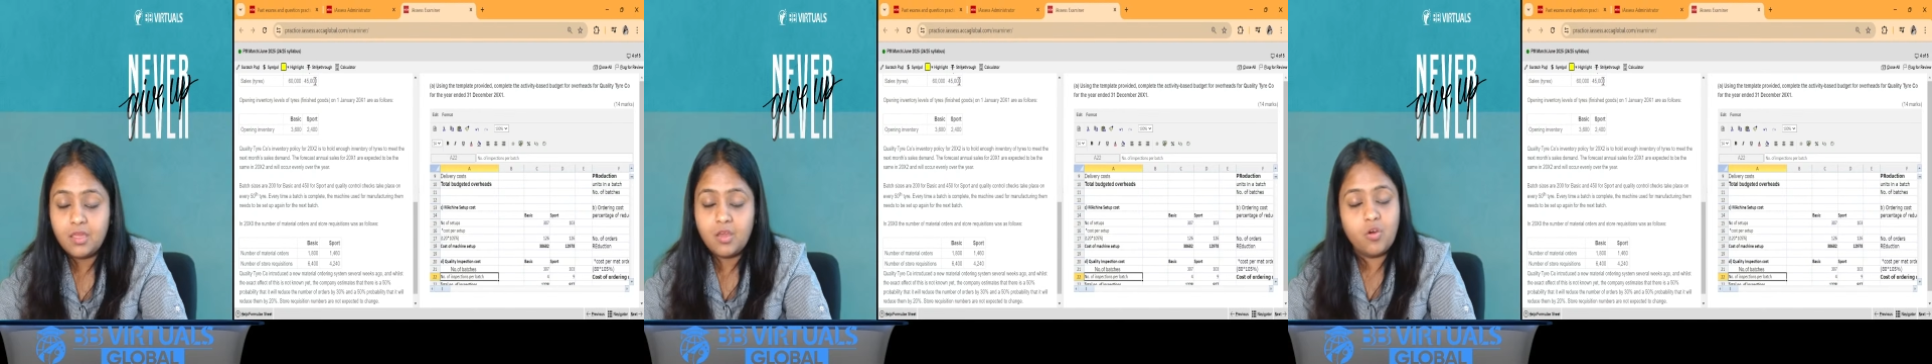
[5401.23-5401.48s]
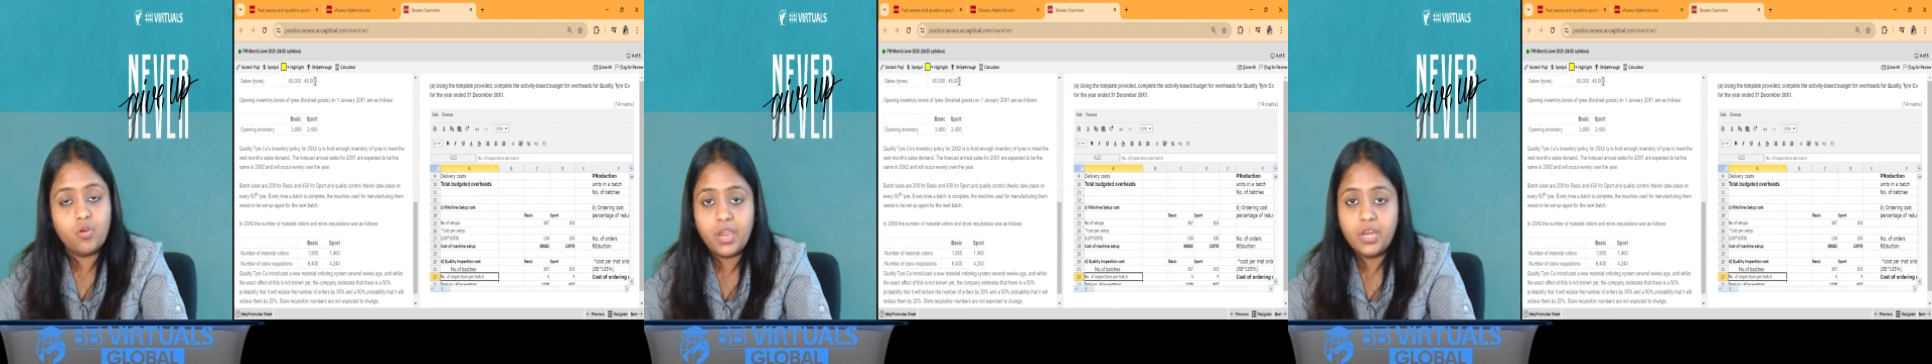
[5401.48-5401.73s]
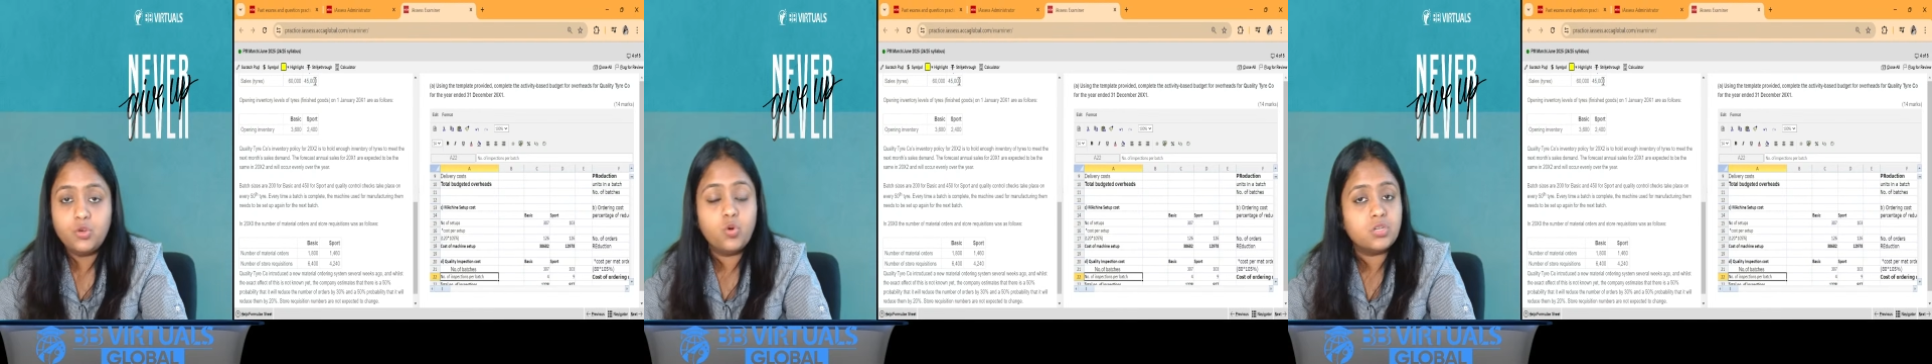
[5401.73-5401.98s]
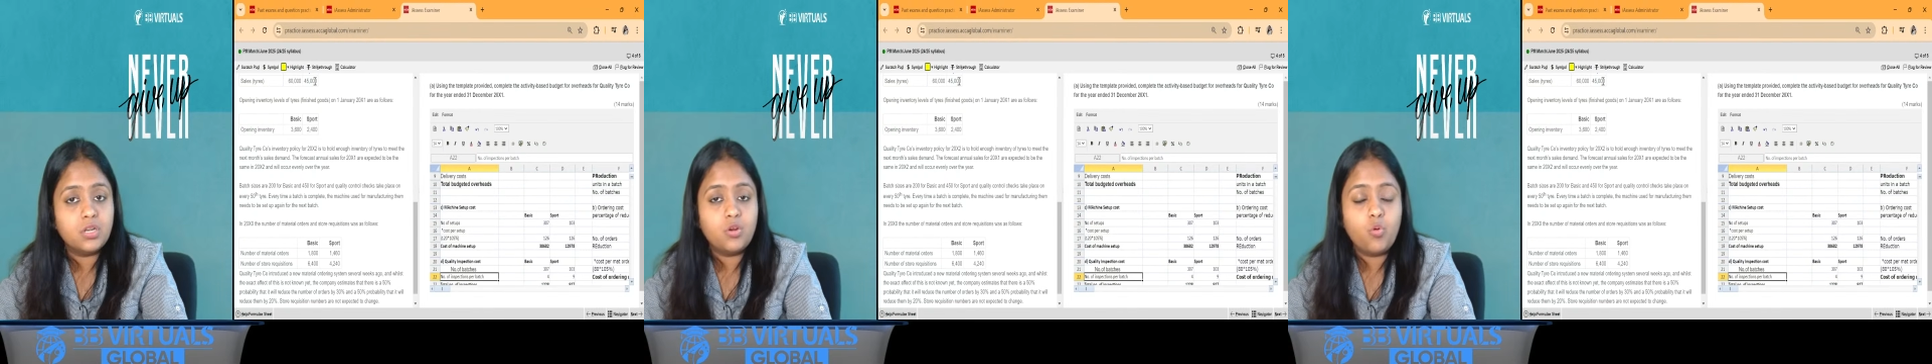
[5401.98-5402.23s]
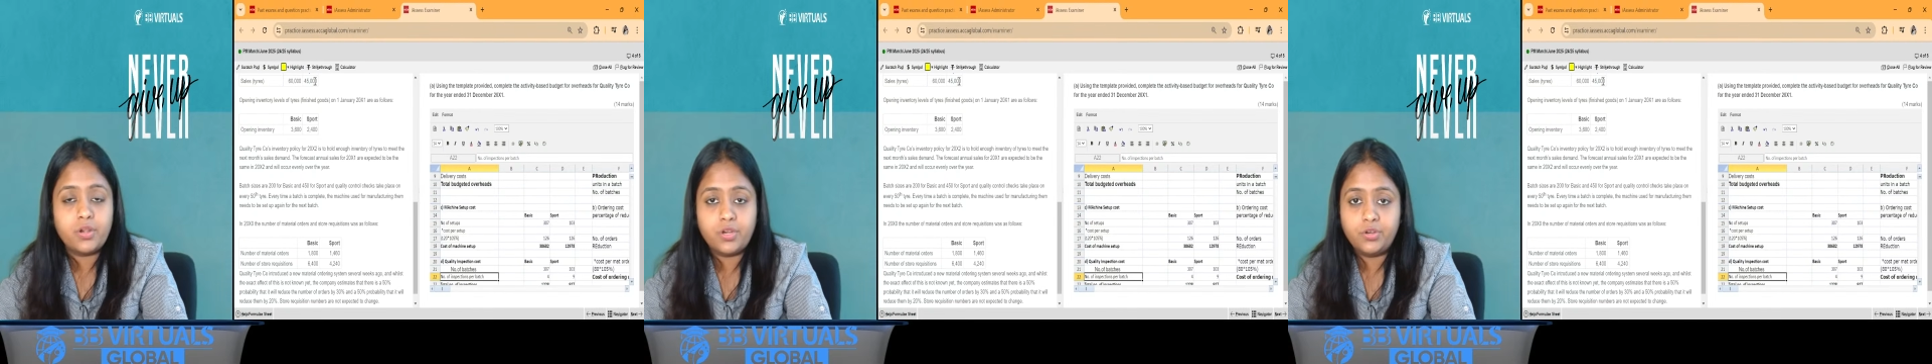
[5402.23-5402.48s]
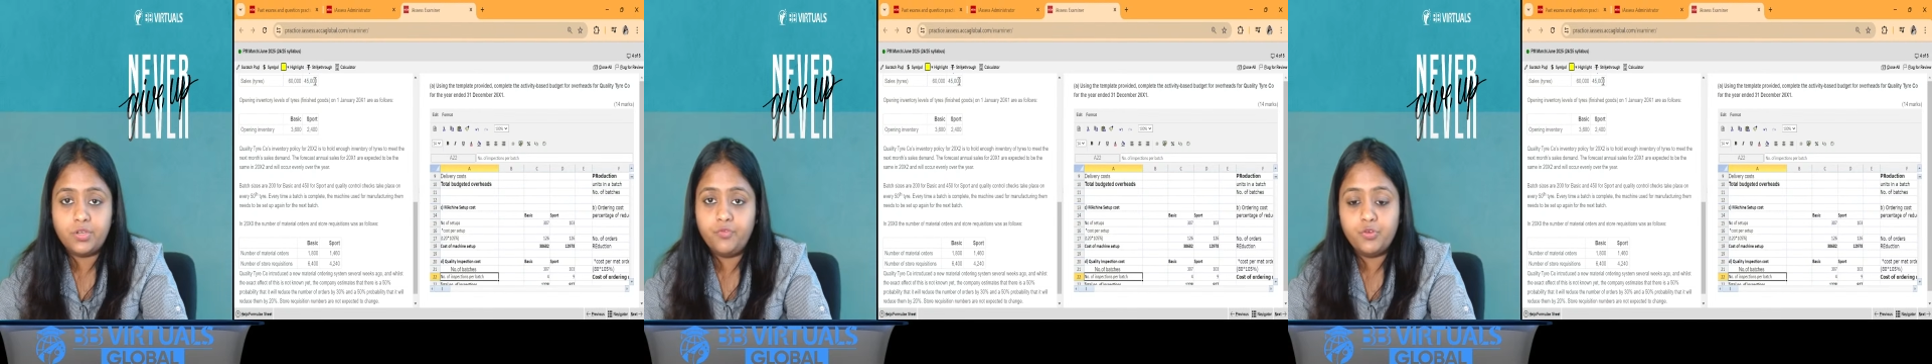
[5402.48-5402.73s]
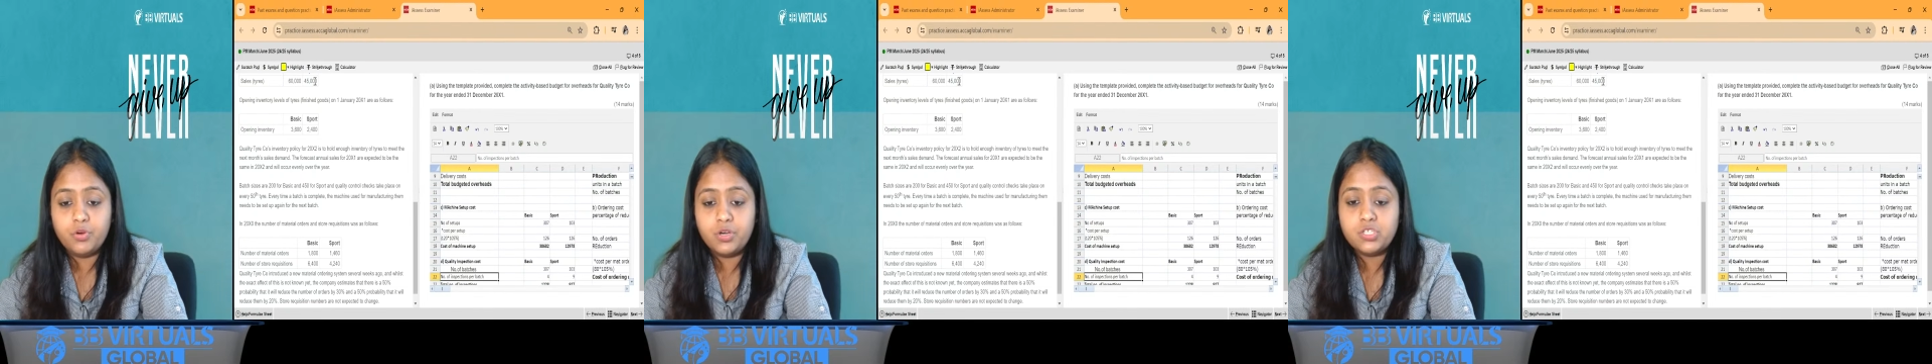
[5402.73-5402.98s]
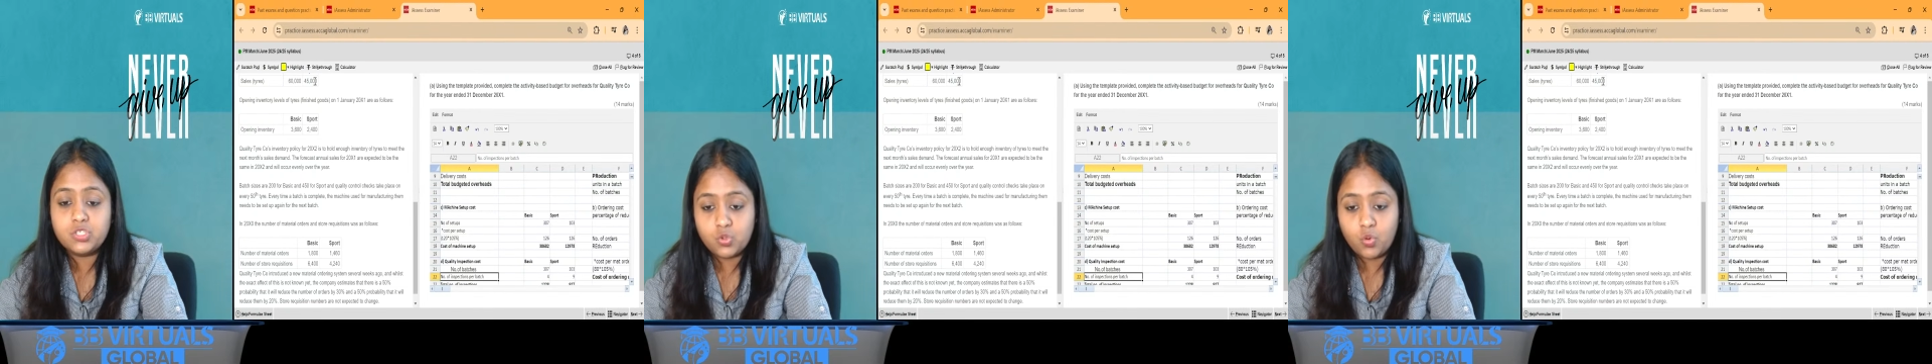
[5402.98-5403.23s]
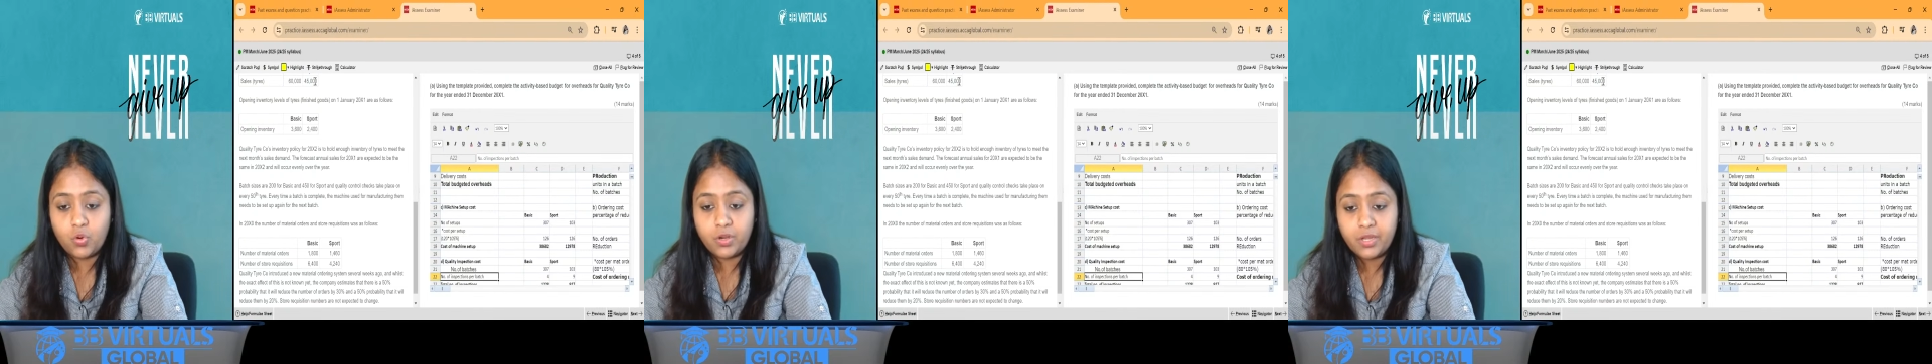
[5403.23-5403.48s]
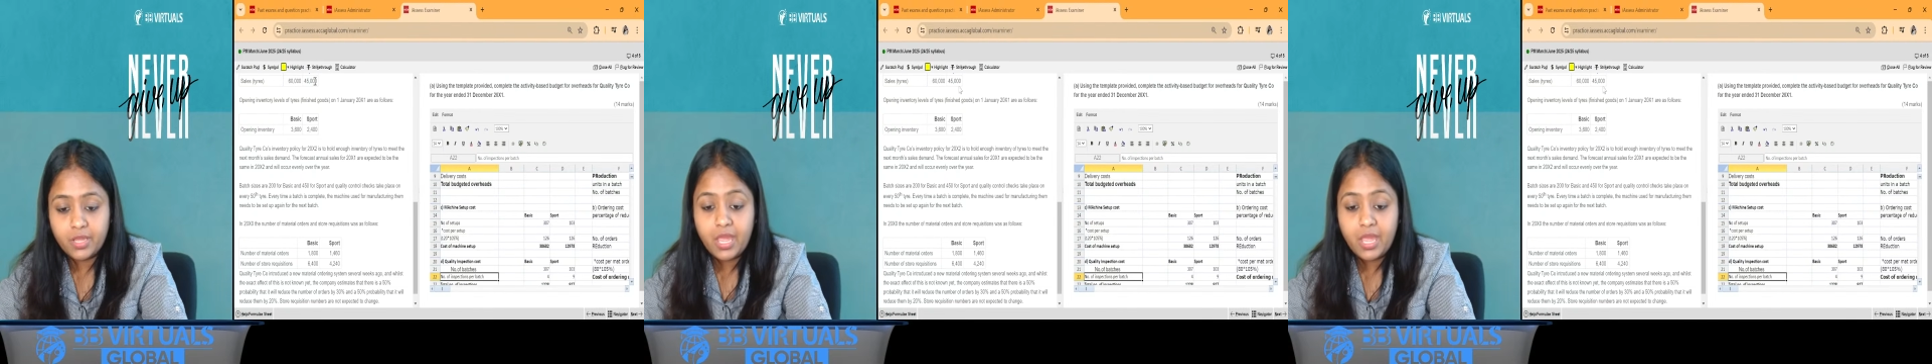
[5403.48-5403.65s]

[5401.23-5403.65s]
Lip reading: Okay, total quantity of units sold.